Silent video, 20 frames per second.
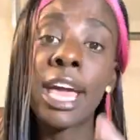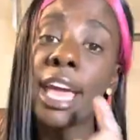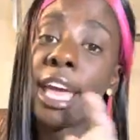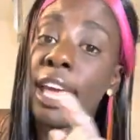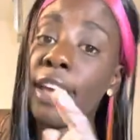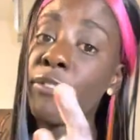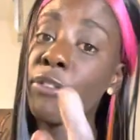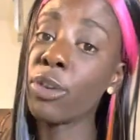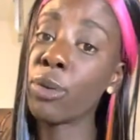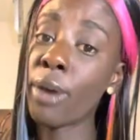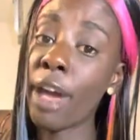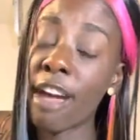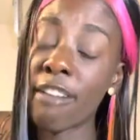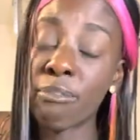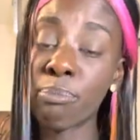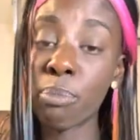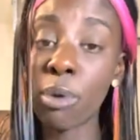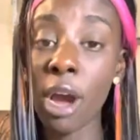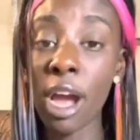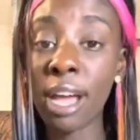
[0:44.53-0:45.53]
If you
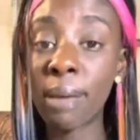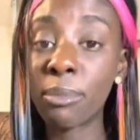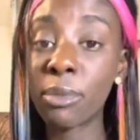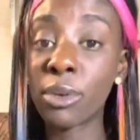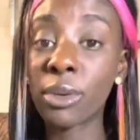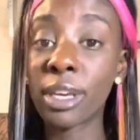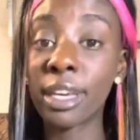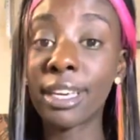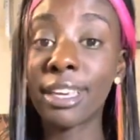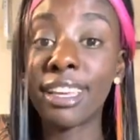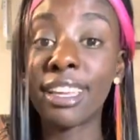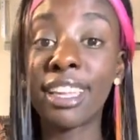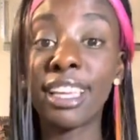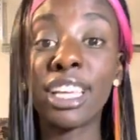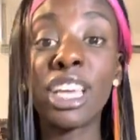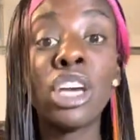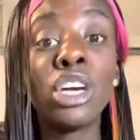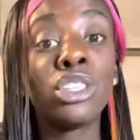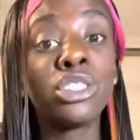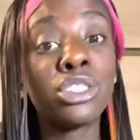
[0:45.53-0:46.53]
have Prime, you can get it
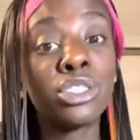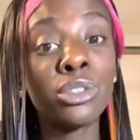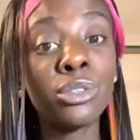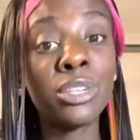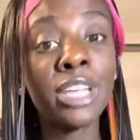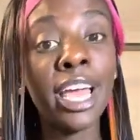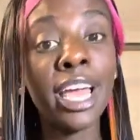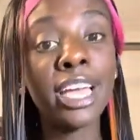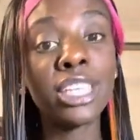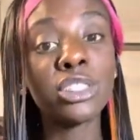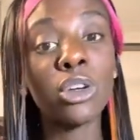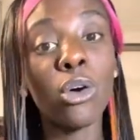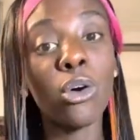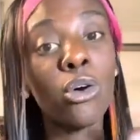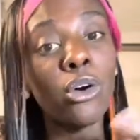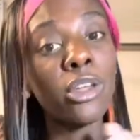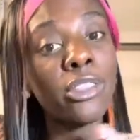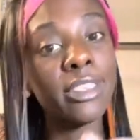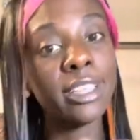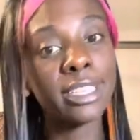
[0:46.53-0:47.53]
2 days
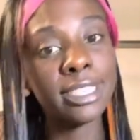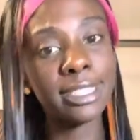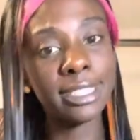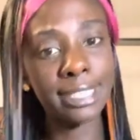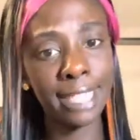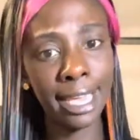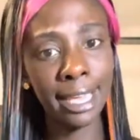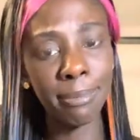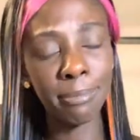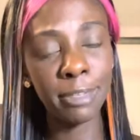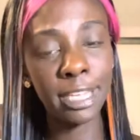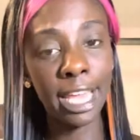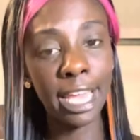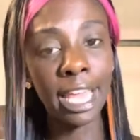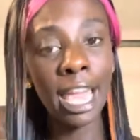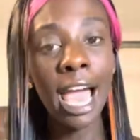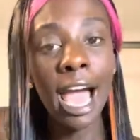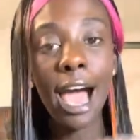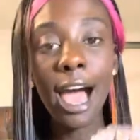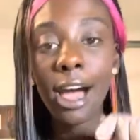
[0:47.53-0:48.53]
or the same day.
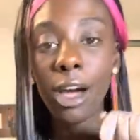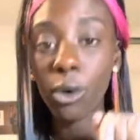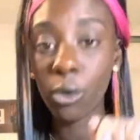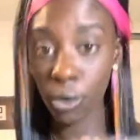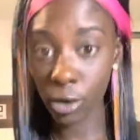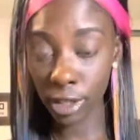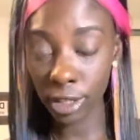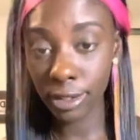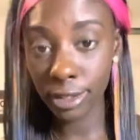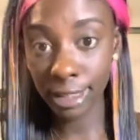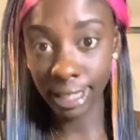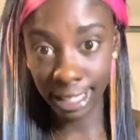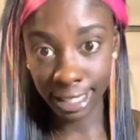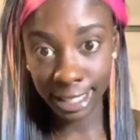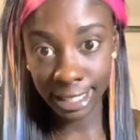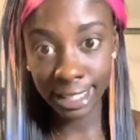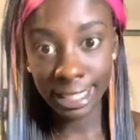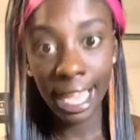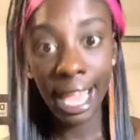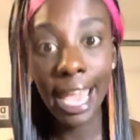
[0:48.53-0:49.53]
I ordered
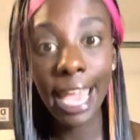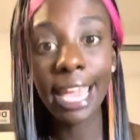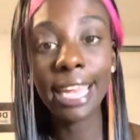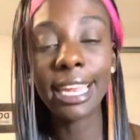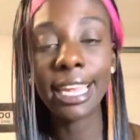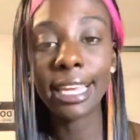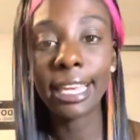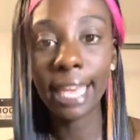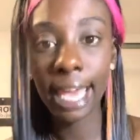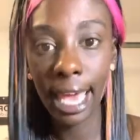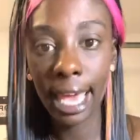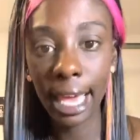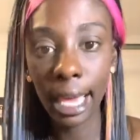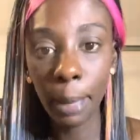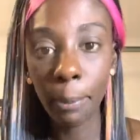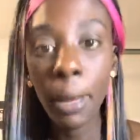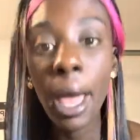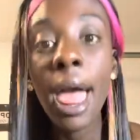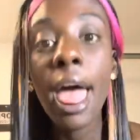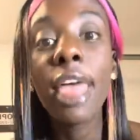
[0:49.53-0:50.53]
this and it came
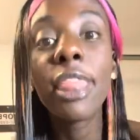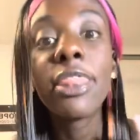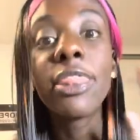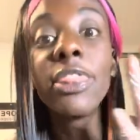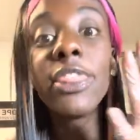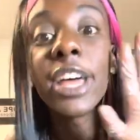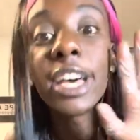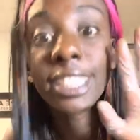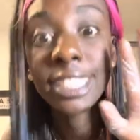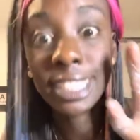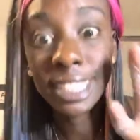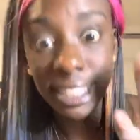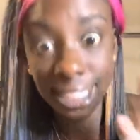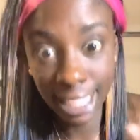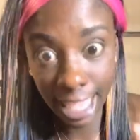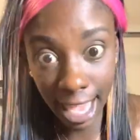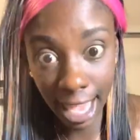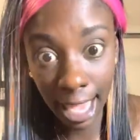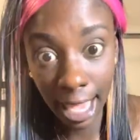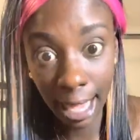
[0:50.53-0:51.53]
the
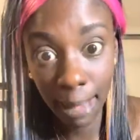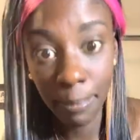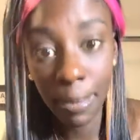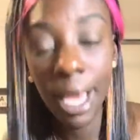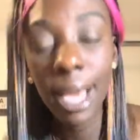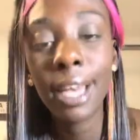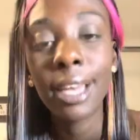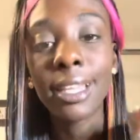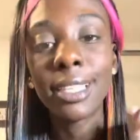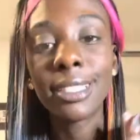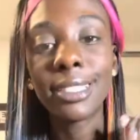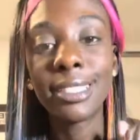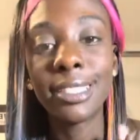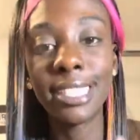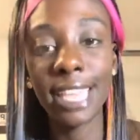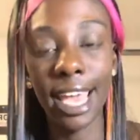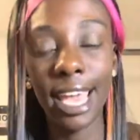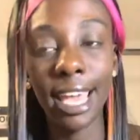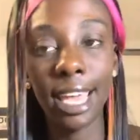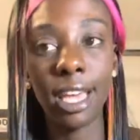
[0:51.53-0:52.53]
same
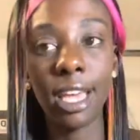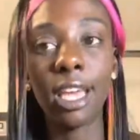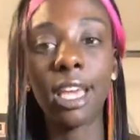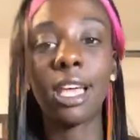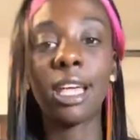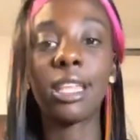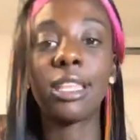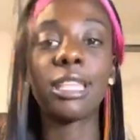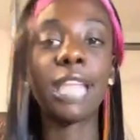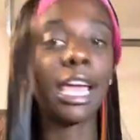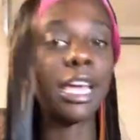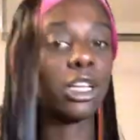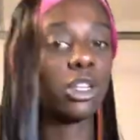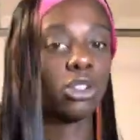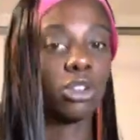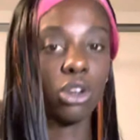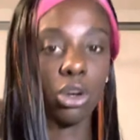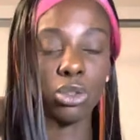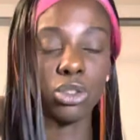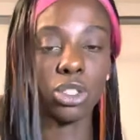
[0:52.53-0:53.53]
day. Like,
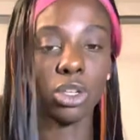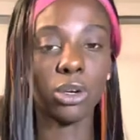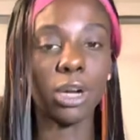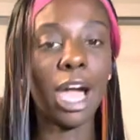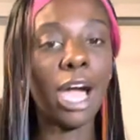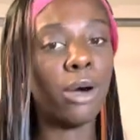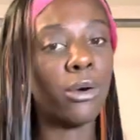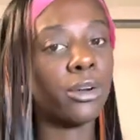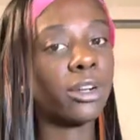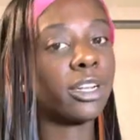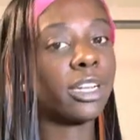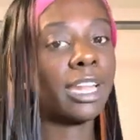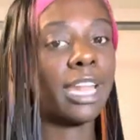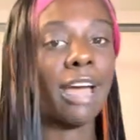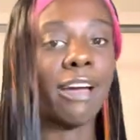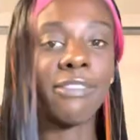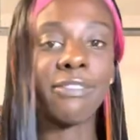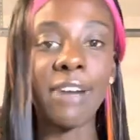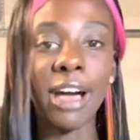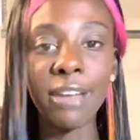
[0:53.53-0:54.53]
no joke. I ordered it
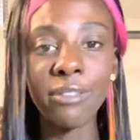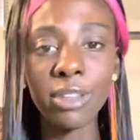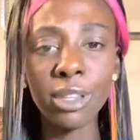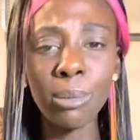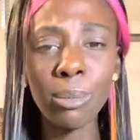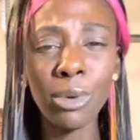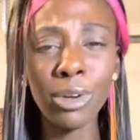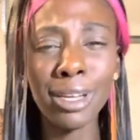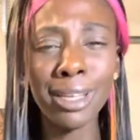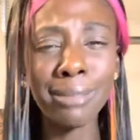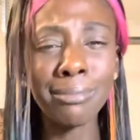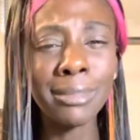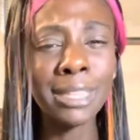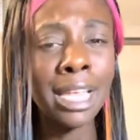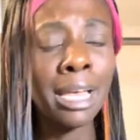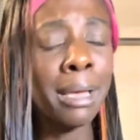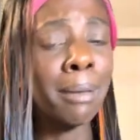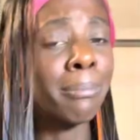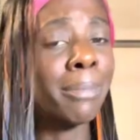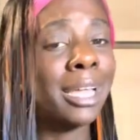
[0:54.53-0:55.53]
at 5 a.m.
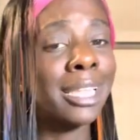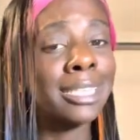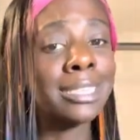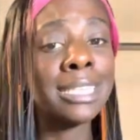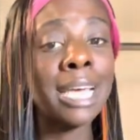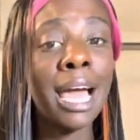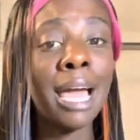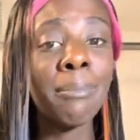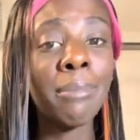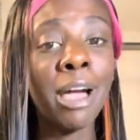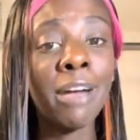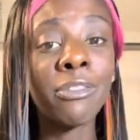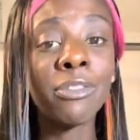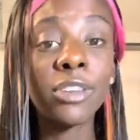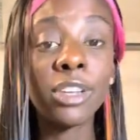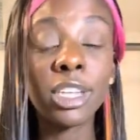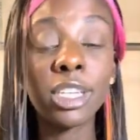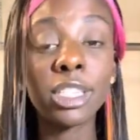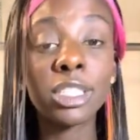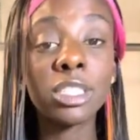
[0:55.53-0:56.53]
By the time I
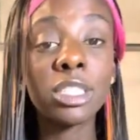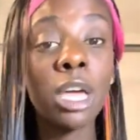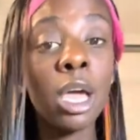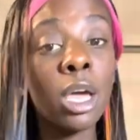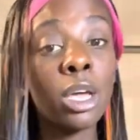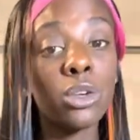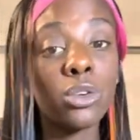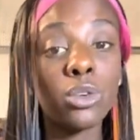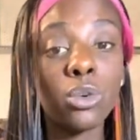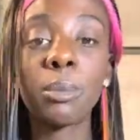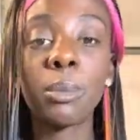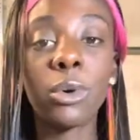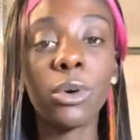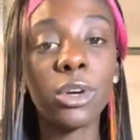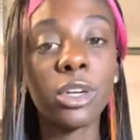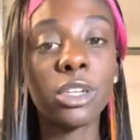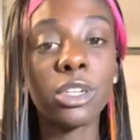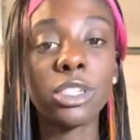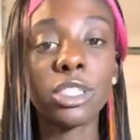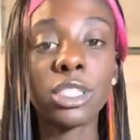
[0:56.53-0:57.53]
finish doing
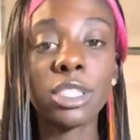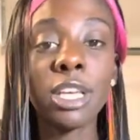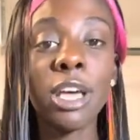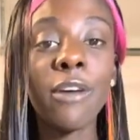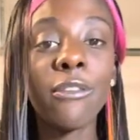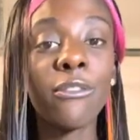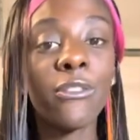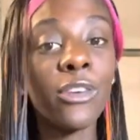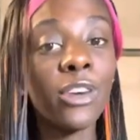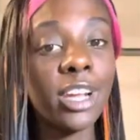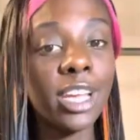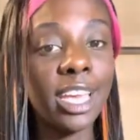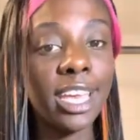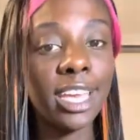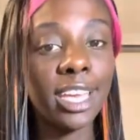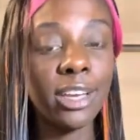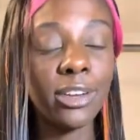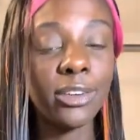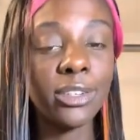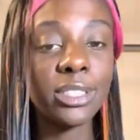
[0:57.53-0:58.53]
orders for
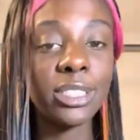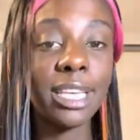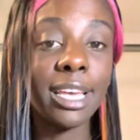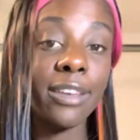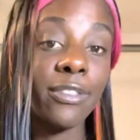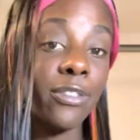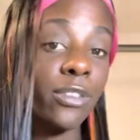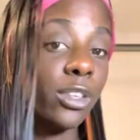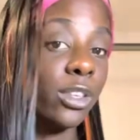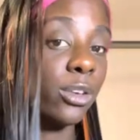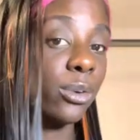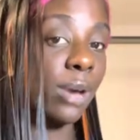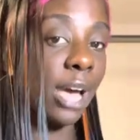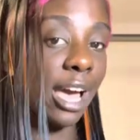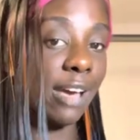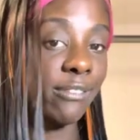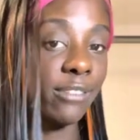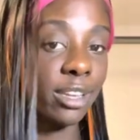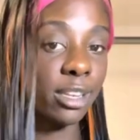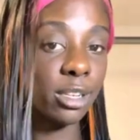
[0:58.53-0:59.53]
ears, if you
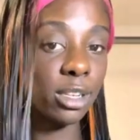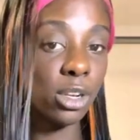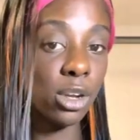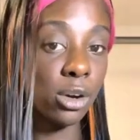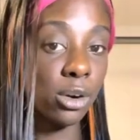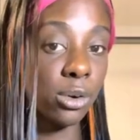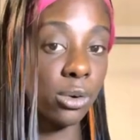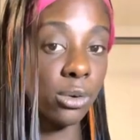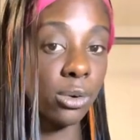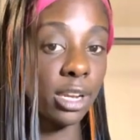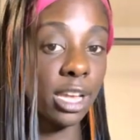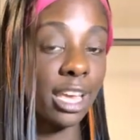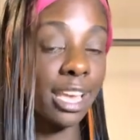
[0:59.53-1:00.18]
haven't known,